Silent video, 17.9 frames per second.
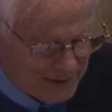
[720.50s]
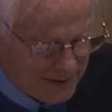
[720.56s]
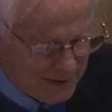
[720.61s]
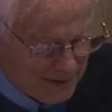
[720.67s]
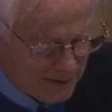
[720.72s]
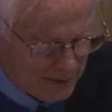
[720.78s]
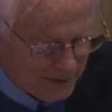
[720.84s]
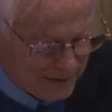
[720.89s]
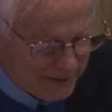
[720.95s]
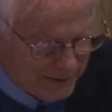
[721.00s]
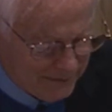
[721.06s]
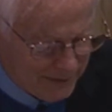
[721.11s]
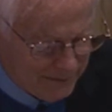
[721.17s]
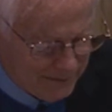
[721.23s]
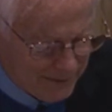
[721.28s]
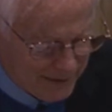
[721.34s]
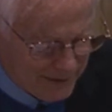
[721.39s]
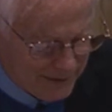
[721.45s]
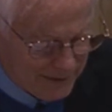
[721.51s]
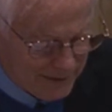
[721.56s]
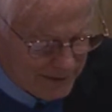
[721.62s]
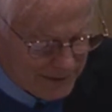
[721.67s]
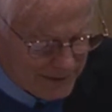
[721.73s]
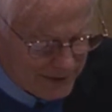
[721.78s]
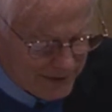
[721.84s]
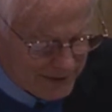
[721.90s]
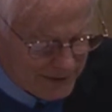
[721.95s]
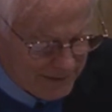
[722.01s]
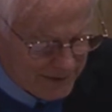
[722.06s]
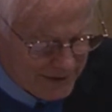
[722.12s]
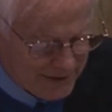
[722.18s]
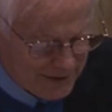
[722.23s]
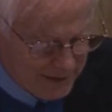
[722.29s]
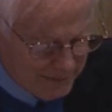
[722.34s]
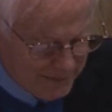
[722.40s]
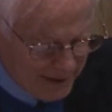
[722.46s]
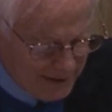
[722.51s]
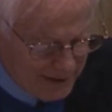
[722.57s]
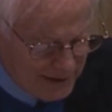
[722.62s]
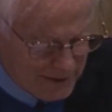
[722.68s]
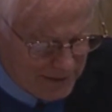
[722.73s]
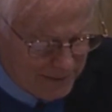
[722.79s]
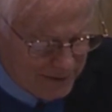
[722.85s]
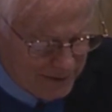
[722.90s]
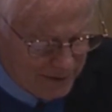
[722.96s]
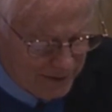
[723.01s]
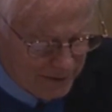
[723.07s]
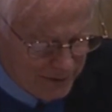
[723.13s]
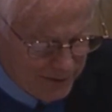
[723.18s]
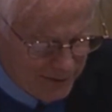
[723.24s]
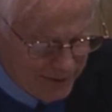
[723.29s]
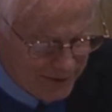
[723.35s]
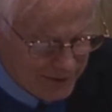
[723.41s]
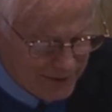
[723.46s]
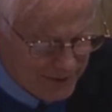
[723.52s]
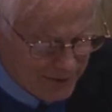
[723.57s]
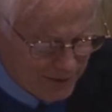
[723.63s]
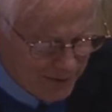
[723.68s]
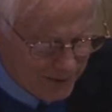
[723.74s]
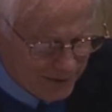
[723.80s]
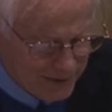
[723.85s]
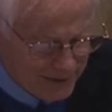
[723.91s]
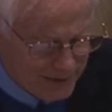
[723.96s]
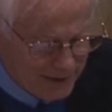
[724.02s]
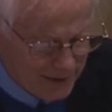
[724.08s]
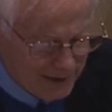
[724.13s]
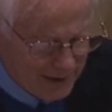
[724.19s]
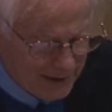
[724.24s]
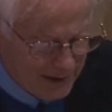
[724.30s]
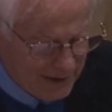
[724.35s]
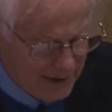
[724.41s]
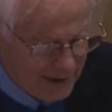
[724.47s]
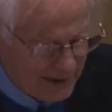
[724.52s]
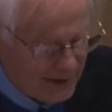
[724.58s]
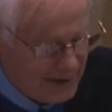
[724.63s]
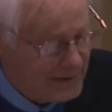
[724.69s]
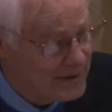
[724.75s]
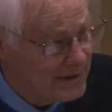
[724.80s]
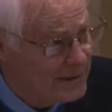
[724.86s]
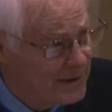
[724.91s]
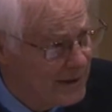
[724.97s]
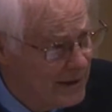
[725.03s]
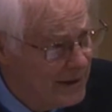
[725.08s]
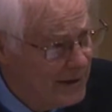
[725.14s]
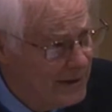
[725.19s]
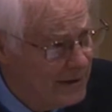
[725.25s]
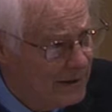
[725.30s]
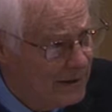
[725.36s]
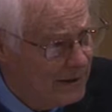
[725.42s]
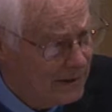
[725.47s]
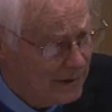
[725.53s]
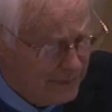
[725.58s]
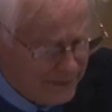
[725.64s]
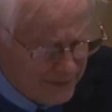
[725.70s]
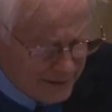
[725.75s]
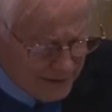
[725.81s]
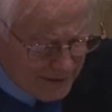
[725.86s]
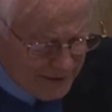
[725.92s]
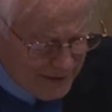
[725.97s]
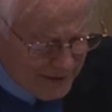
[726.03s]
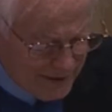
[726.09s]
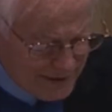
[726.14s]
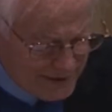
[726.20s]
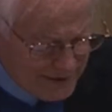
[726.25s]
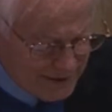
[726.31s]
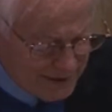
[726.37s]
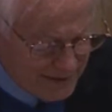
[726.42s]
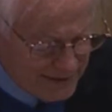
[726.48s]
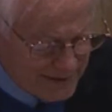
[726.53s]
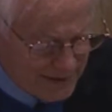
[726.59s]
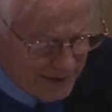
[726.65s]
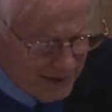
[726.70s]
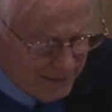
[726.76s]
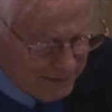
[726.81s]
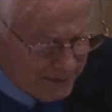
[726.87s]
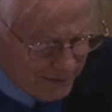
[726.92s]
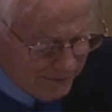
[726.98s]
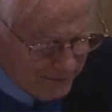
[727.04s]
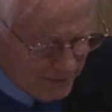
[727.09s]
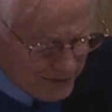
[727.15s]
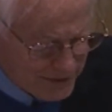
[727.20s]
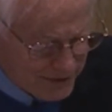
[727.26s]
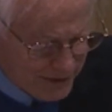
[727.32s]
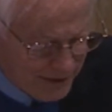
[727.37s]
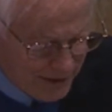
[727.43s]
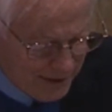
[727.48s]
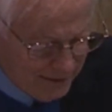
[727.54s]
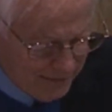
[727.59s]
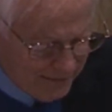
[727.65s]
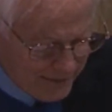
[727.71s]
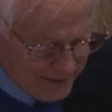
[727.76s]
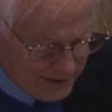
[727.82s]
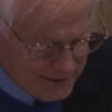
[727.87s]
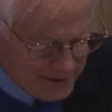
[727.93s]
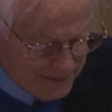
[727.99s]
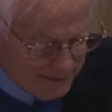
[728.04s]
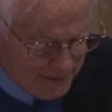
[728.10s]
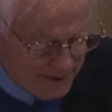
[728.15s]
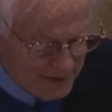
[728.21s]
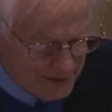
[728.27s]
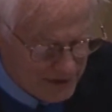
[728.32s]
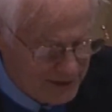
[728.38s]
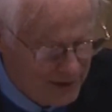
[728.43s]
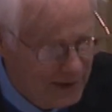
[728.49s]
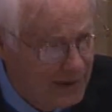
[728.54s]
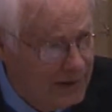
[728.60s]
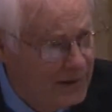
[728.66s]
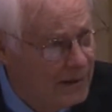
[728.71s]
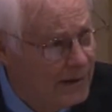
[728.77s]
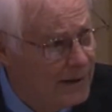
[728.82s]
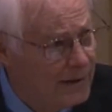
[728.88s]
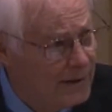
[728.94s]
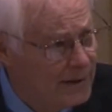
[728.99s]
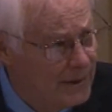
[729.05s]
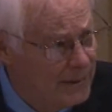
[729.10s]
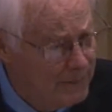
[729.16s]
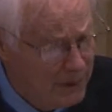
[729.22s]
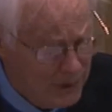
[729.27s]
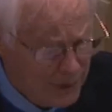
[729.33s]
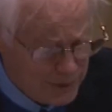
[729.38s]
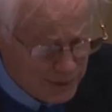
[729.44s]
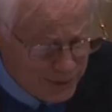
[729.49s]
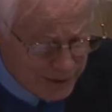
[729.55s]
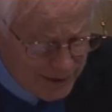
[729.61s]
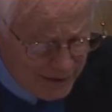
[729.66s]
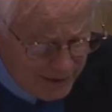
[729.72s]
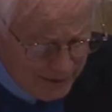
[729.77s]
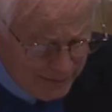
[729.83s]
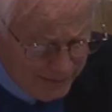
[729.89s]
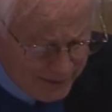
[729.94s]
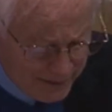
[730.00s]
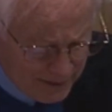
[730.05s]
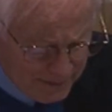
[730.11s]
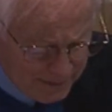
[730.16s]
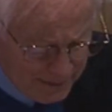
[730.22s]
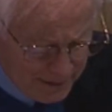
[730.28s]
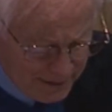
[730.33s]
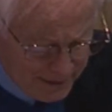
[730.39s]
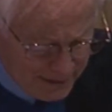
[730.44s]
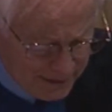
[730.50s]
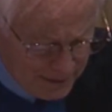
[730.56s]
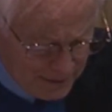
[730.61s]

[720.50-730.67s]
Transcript: to hold different political judgments than management or union stewards, is a taking of their assets, a perversion of their speech, a diminution of their political